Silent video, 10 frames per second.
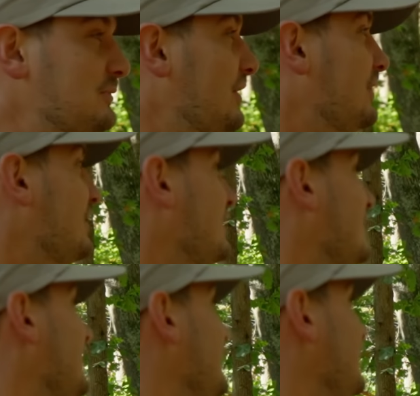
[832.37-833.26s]
I mean,
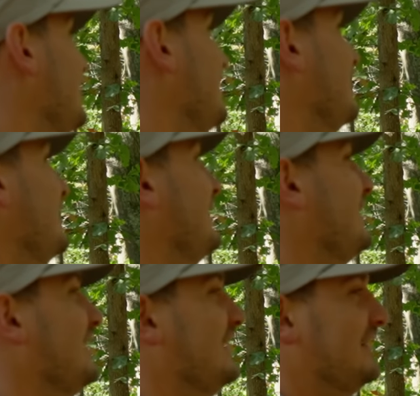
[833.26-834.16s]
yeah, that's just like a
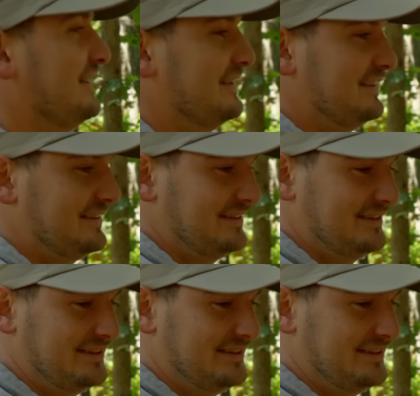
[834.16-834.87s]
bad thing to say.